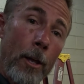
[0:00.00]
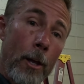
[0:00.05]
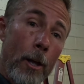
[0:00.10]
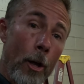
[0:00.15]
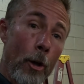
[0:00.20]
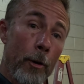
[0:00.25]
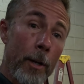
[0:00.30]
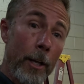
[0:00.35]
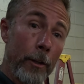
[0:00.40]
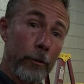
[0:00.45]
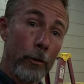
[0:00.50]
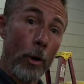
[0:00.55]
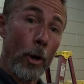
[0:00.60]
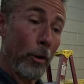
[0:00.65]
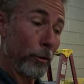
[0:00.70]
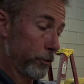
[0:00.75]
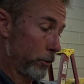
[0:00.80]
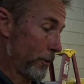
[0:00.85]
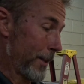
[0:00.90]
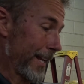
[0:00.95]
Okay, so
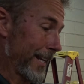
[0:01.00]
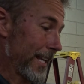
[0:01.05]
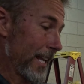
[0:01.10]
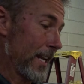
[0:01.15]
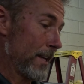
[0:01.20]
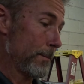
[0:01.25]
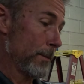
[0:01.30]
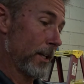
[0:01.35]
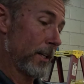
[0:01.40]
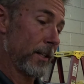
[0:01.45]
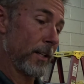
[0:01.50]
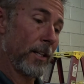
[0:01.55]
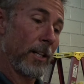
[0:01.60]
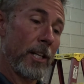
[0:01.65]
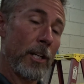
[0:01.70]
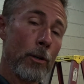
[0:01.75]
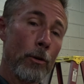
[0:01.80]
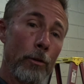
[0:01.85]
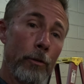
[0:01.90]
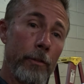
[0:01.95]
also that came in,
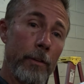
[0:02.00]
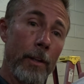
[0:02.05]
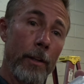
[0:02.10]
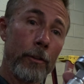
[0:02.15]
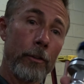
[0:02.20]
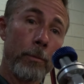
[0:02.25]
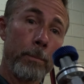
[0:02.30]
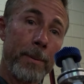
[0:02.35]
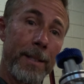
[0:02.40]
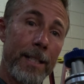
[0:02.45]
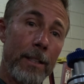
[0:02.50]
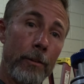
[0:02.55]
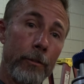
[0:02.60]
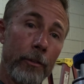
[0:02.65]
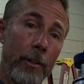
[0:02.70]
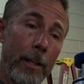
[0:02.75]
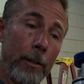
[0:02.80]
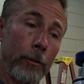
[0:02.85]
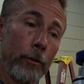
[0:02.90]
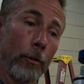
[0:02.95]
here's the speed
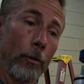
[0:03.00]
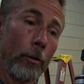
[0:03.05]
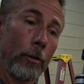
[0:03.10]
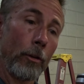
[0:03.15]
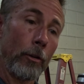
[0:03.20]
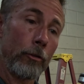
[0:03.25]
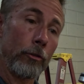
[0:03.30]
sensor